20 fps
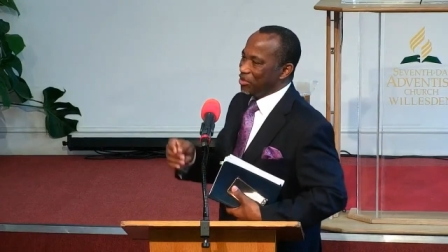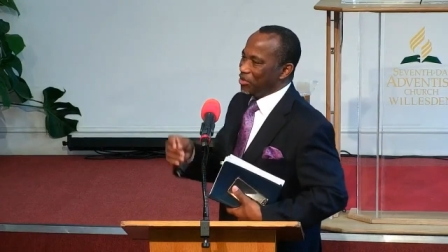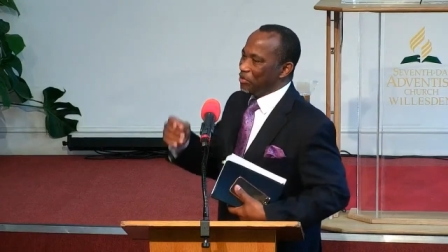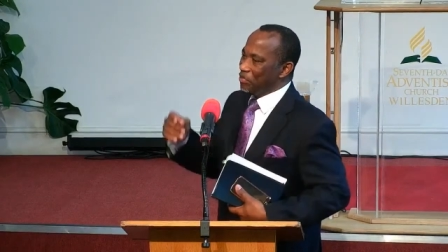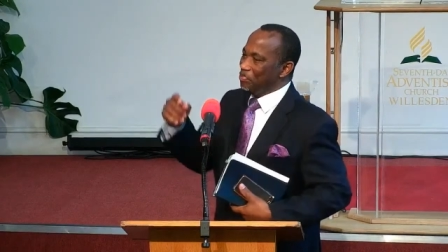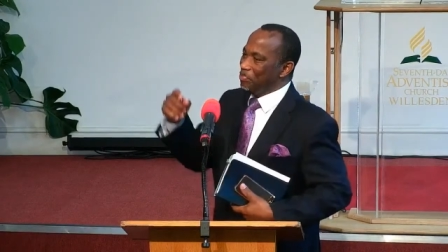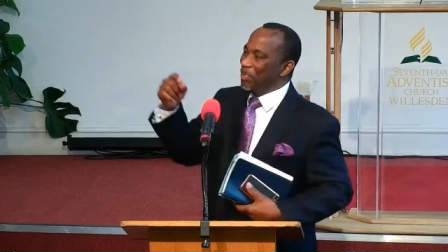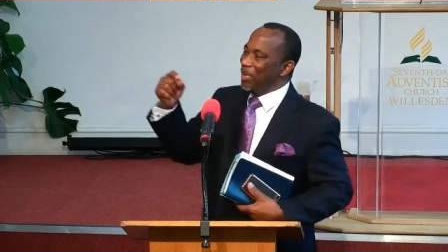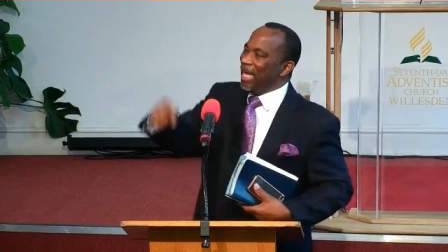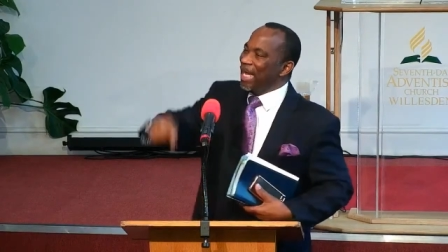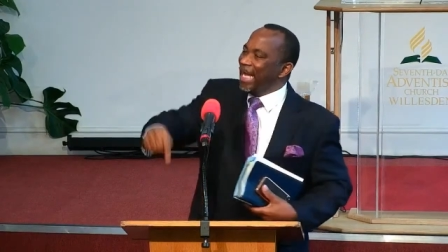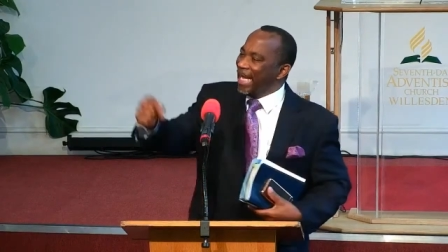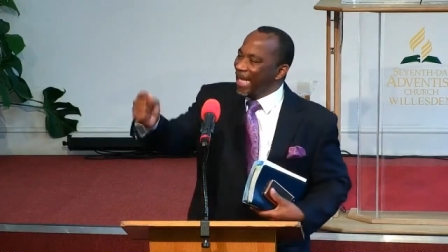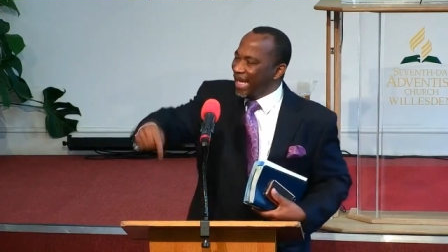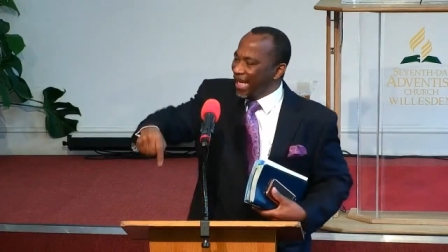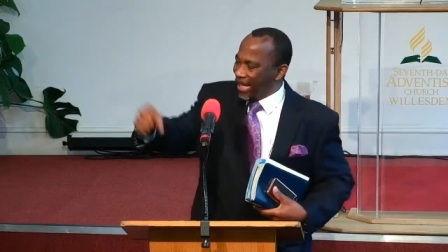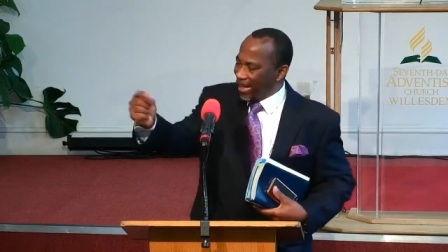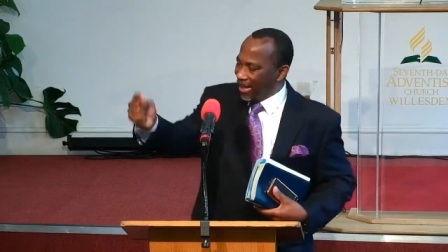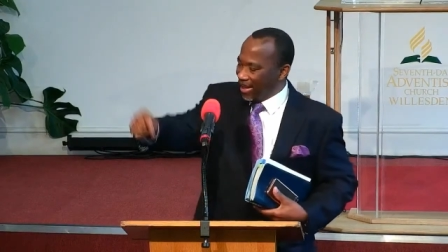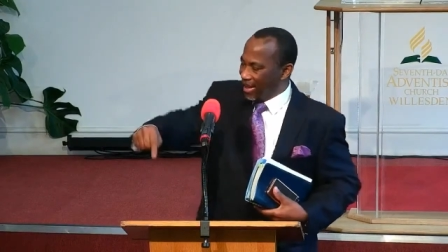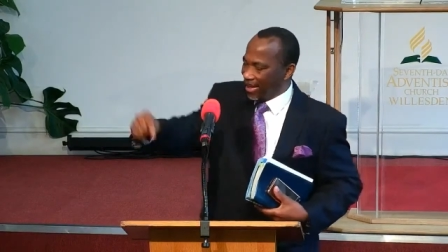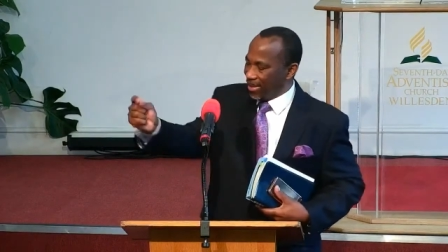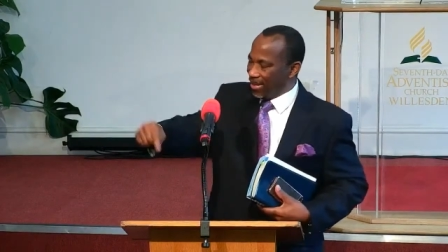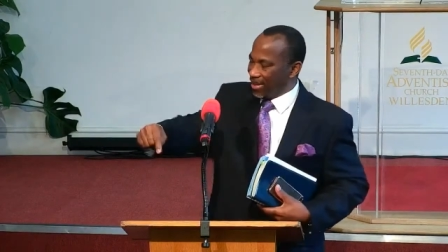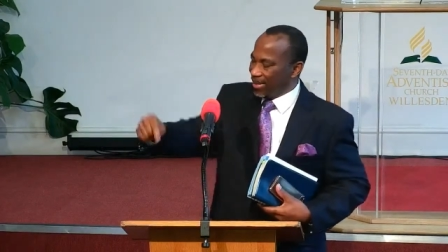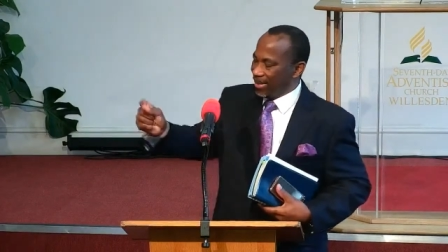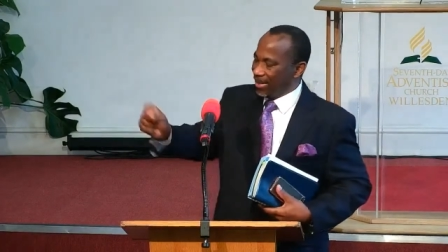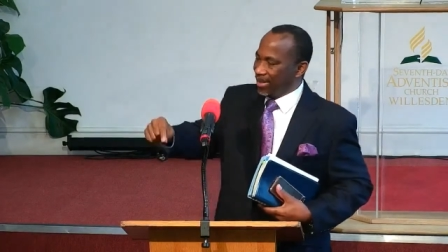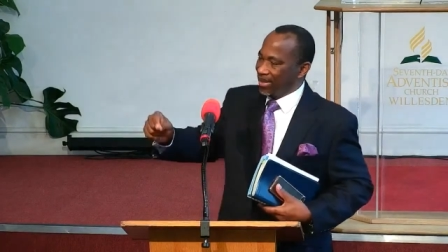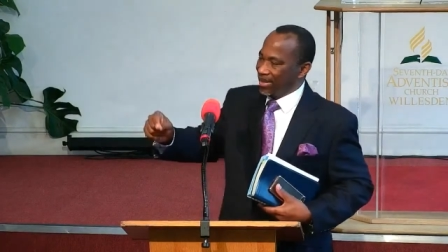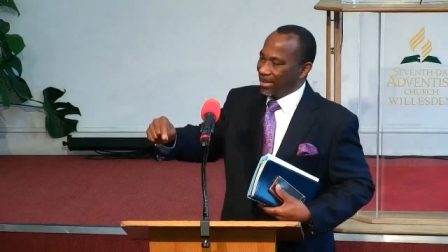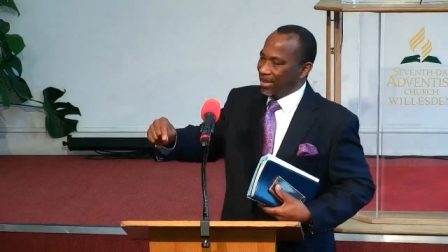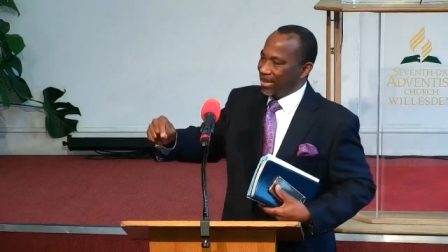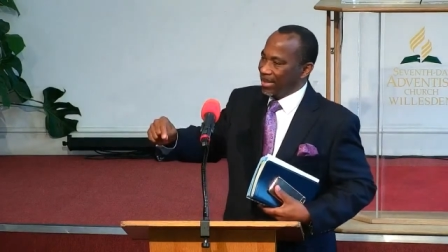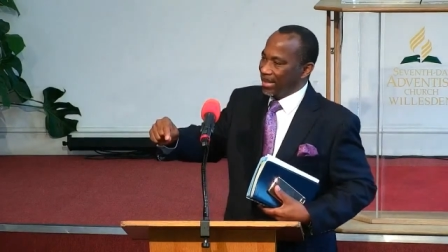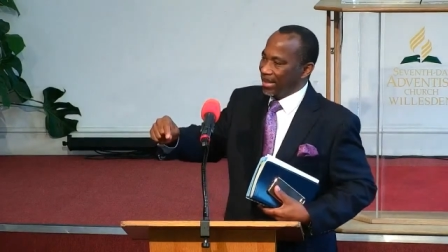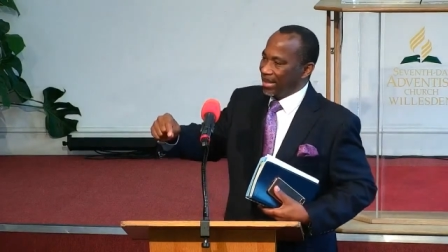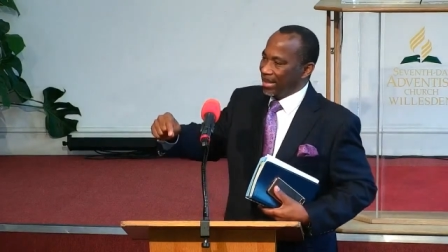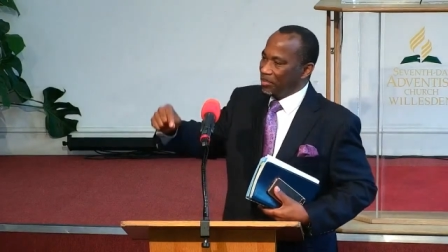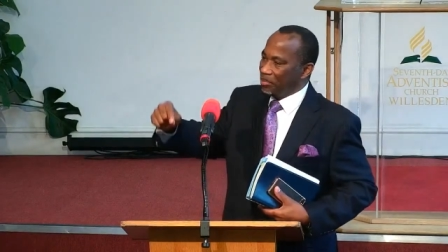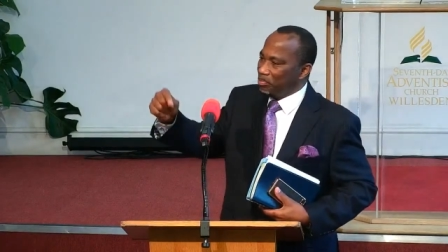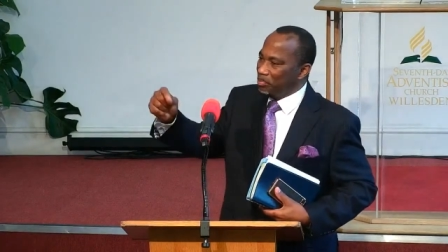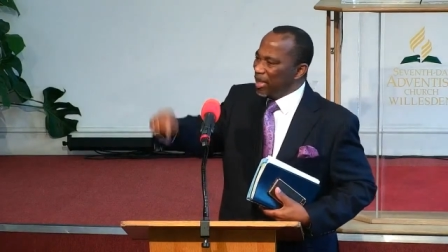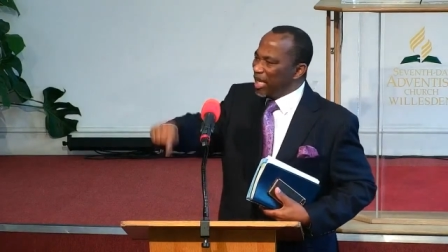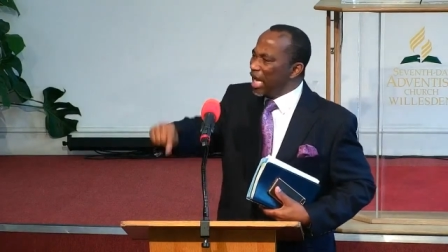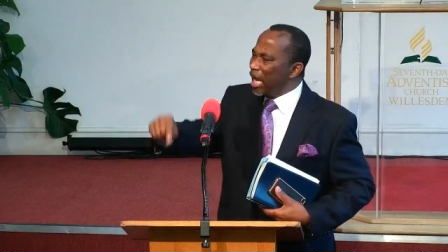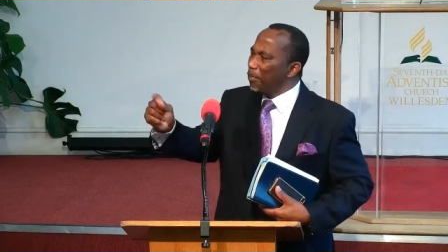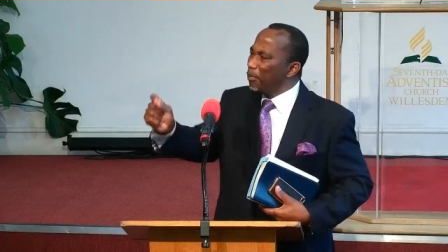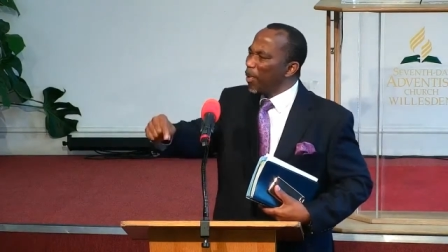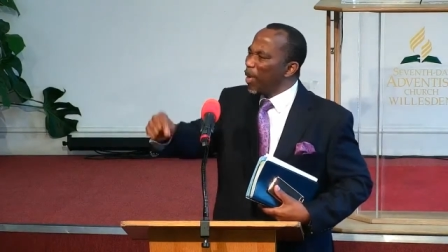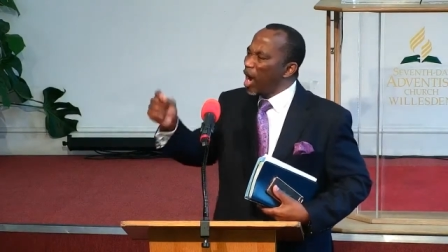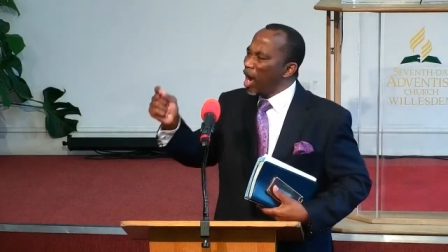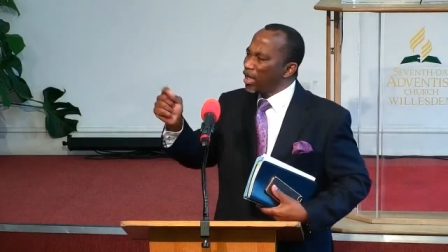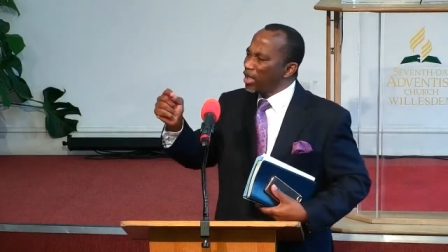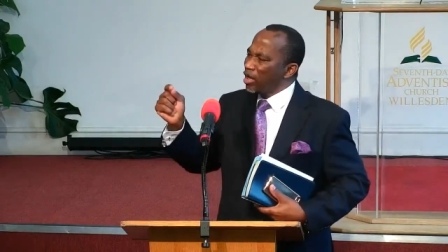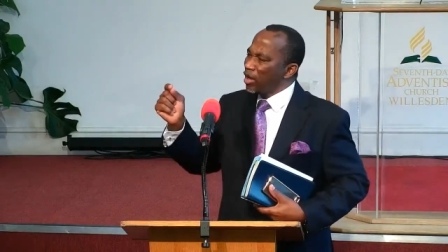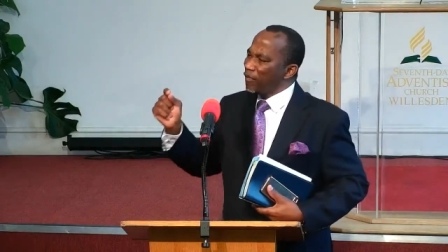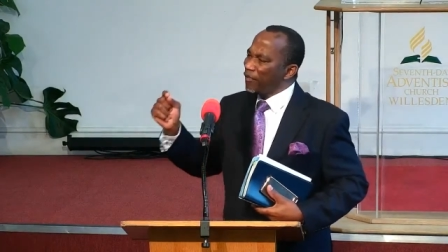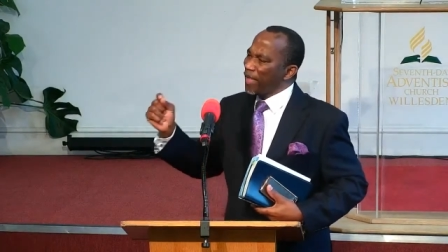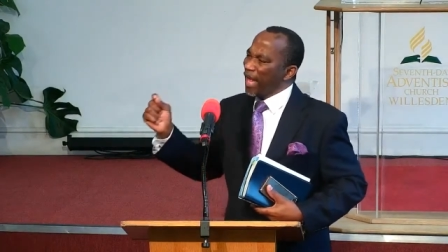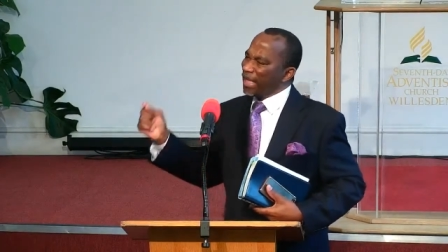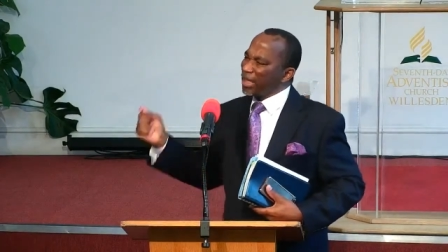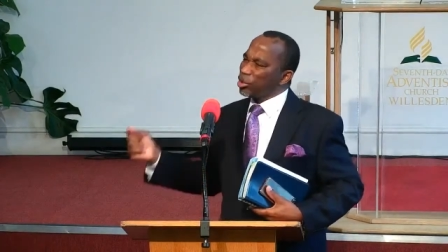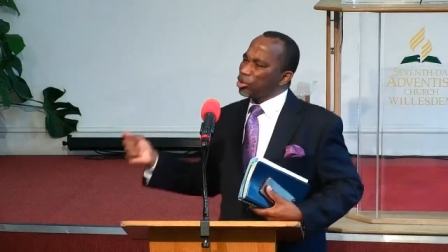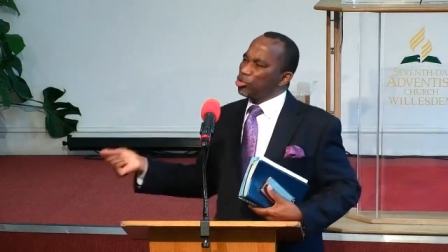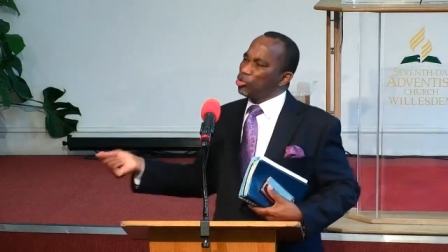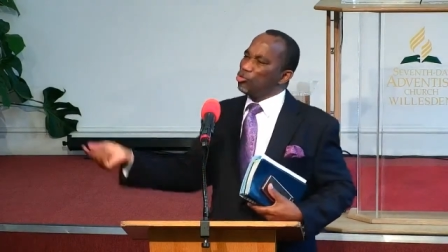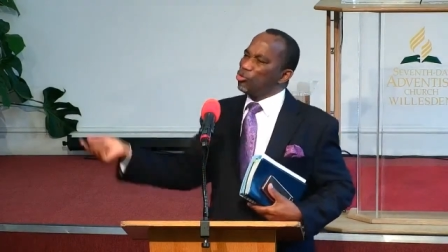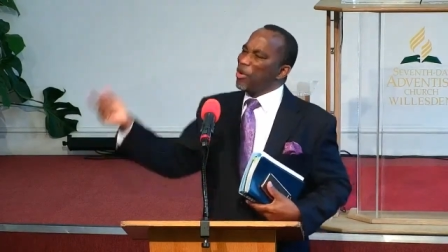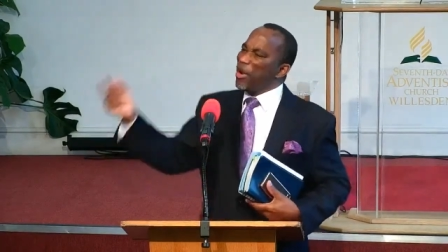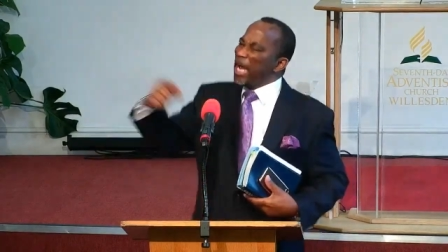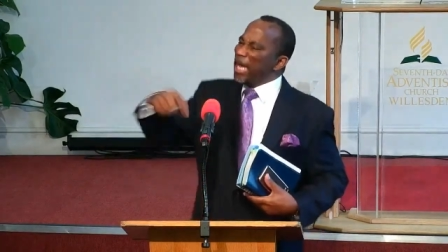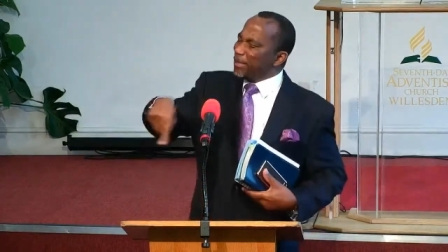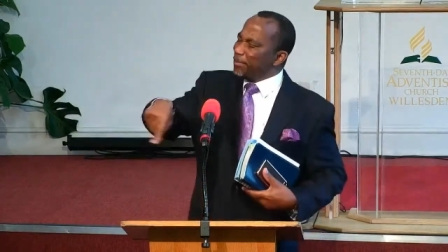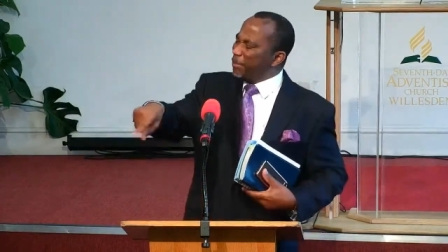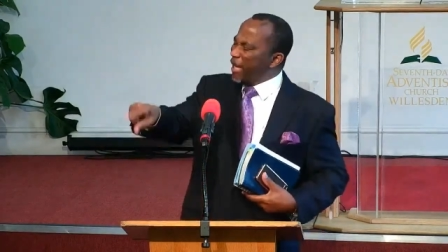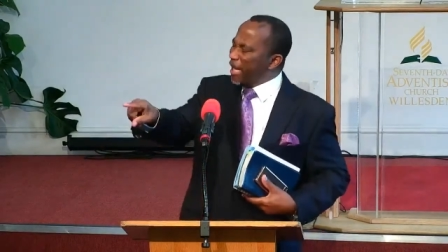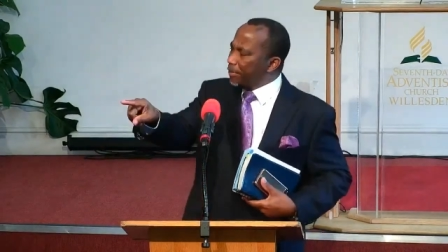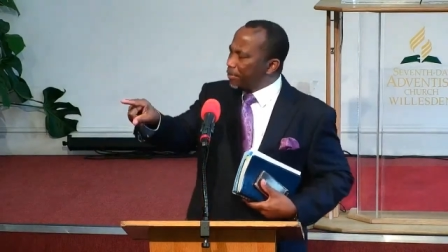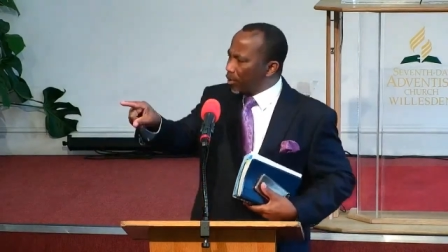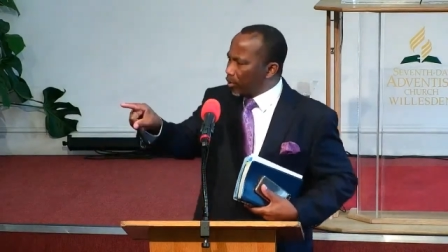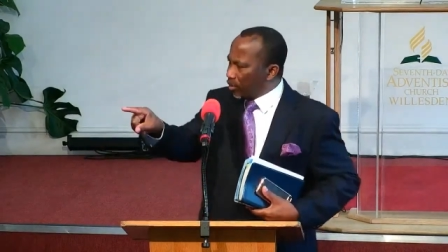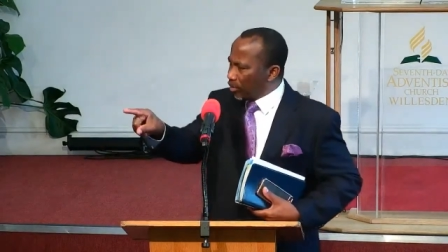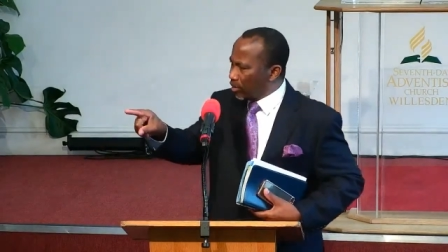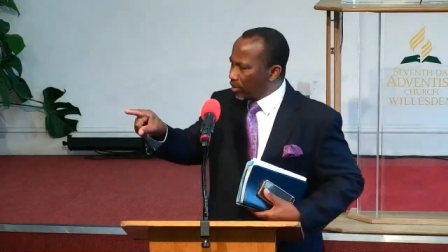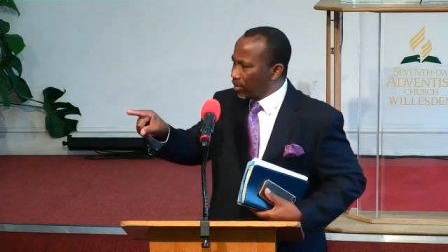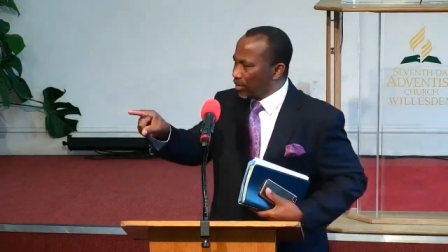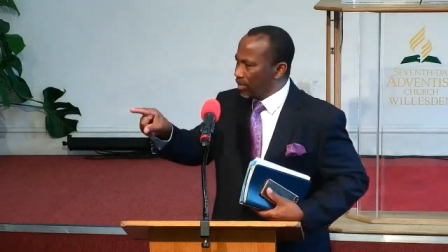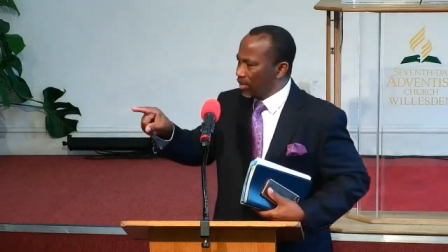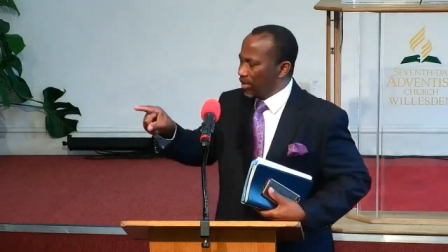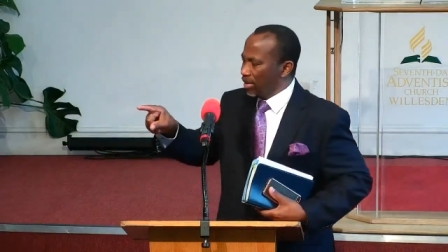to be a part of that great people